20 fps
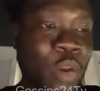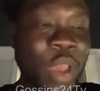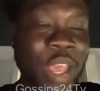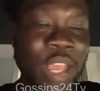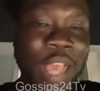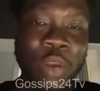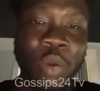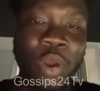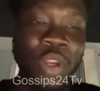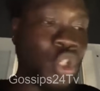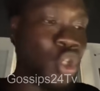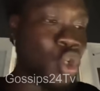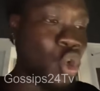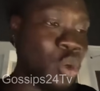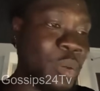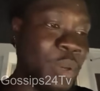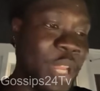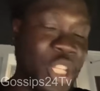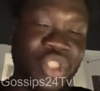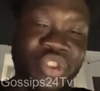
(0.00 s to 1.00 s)
don't show
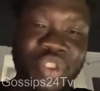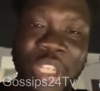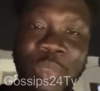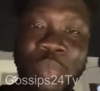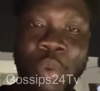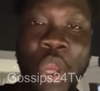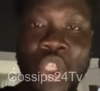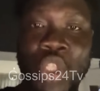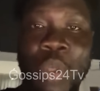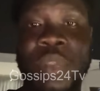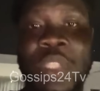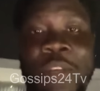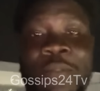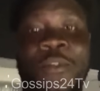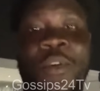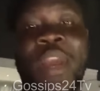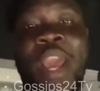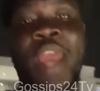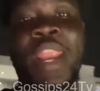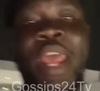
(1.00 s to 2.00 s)
the street boy something
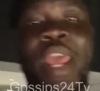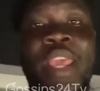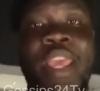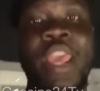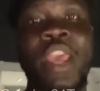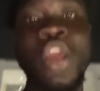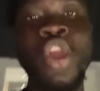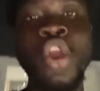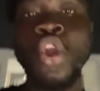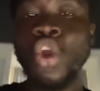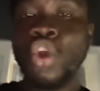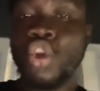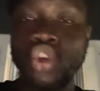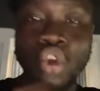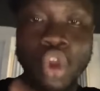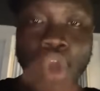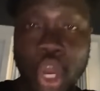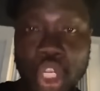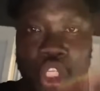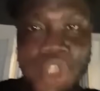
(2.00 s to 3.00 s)
for Ghana here.
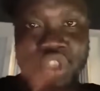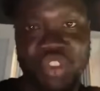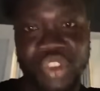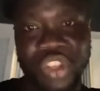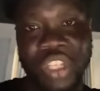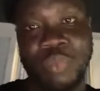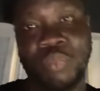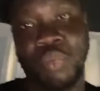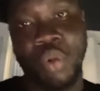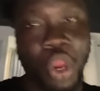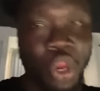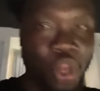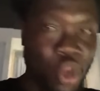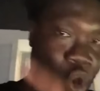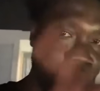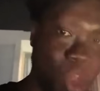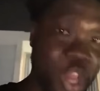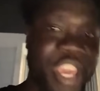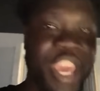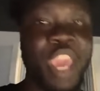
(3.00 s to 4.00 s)
No street boy,
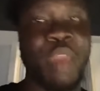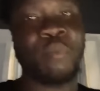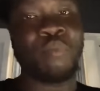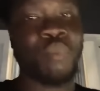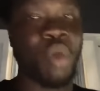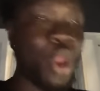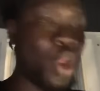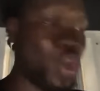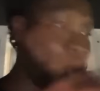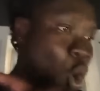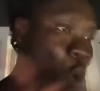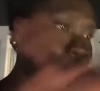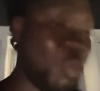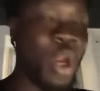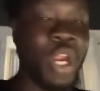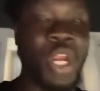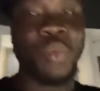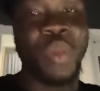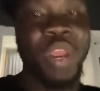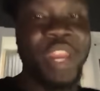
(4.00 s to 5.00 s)
no game boy,
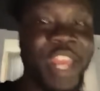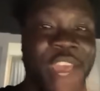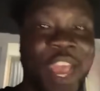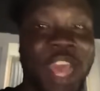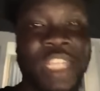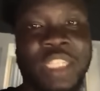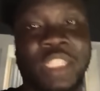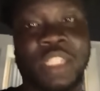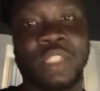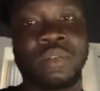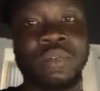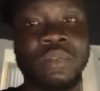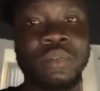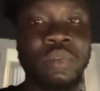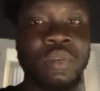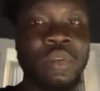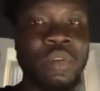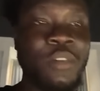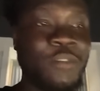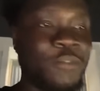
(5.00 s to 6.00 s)
nobody where they hustle
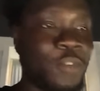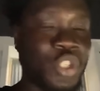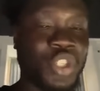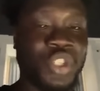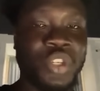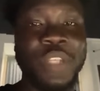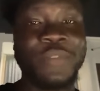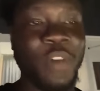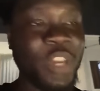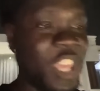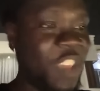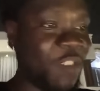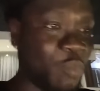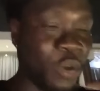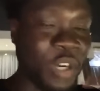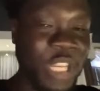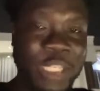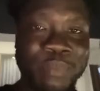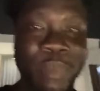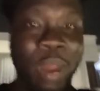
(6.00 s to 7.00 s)
for street. Forgive
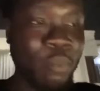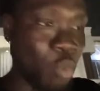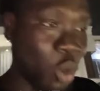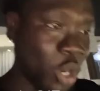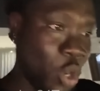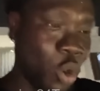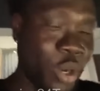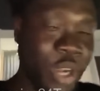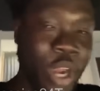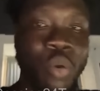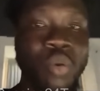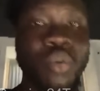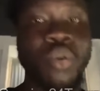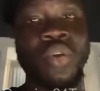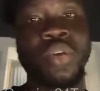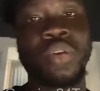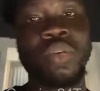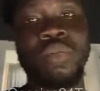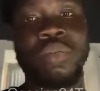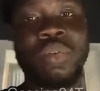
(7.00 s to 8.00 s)
policeman money on the
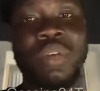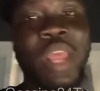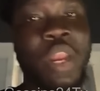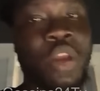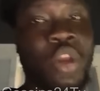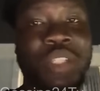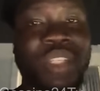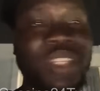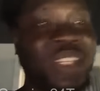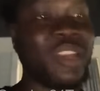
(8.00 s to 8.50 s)
road. They are not.